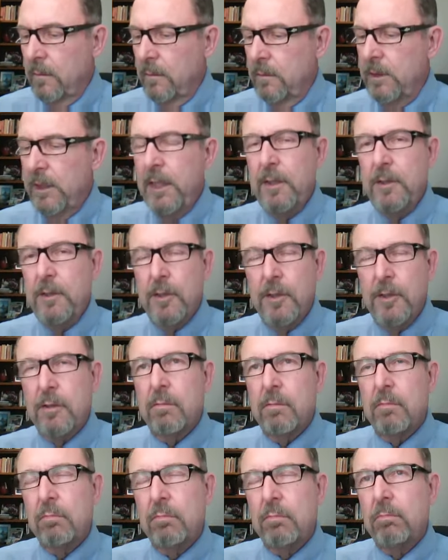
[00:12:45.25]

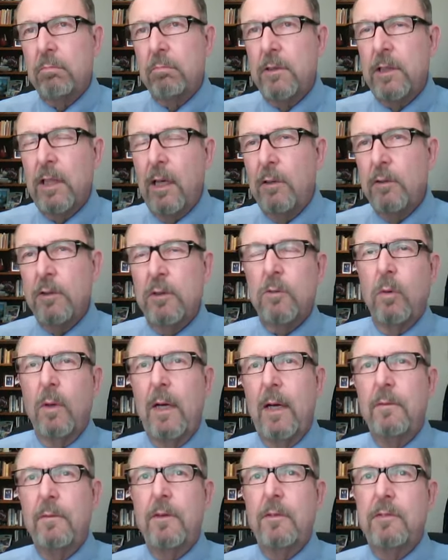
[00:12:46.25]
Jesus chose
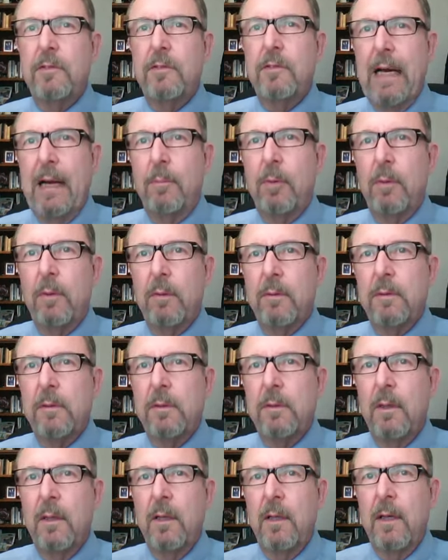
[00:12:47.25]
12
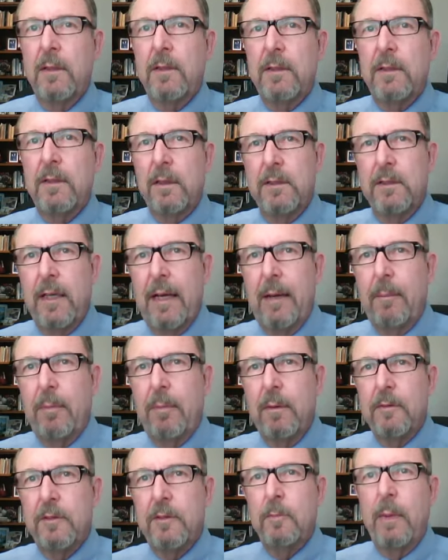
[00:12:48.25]
disciples as an
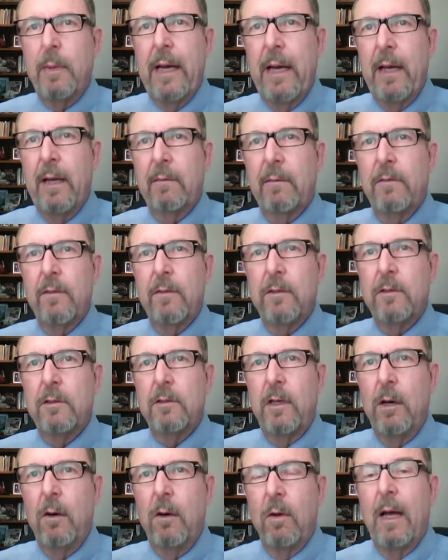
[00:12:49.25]
example of span of
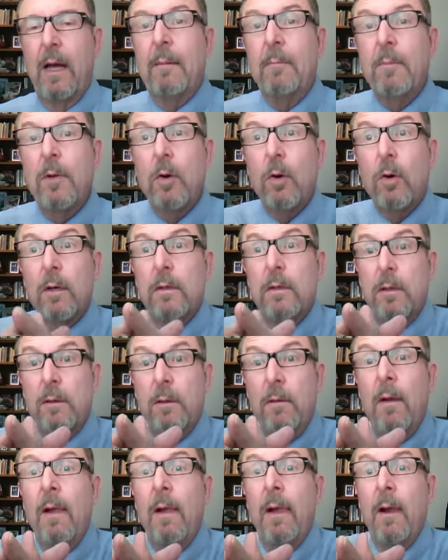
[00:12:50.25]
control. I'm going
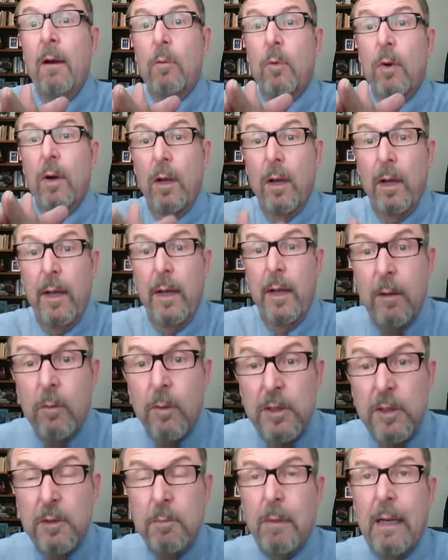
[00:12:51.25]
to
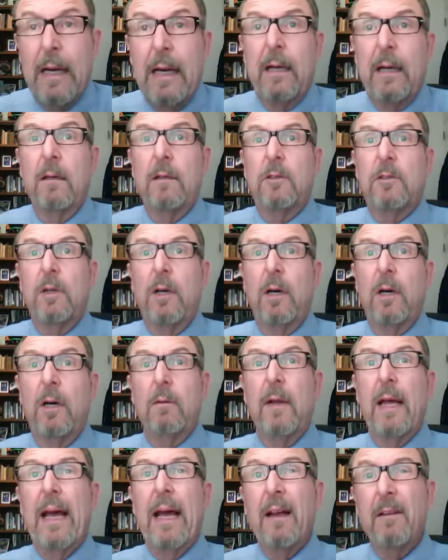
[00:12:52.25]
relinquish my
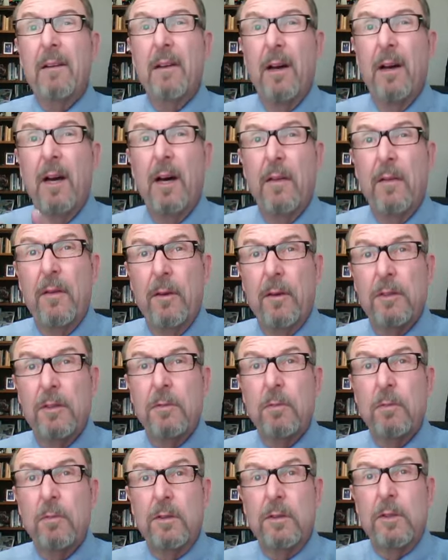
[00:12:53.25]
control down to others
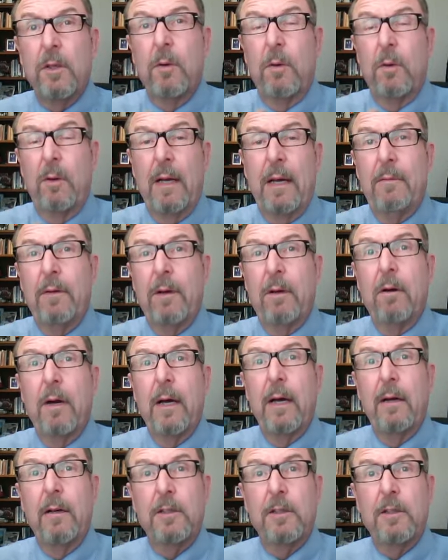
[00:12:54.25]
so it will have a
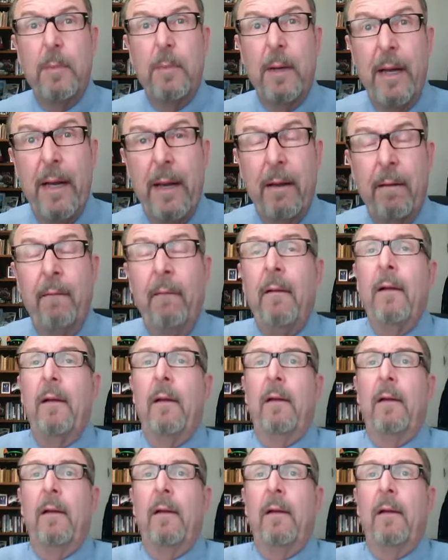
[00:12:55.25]
greater span.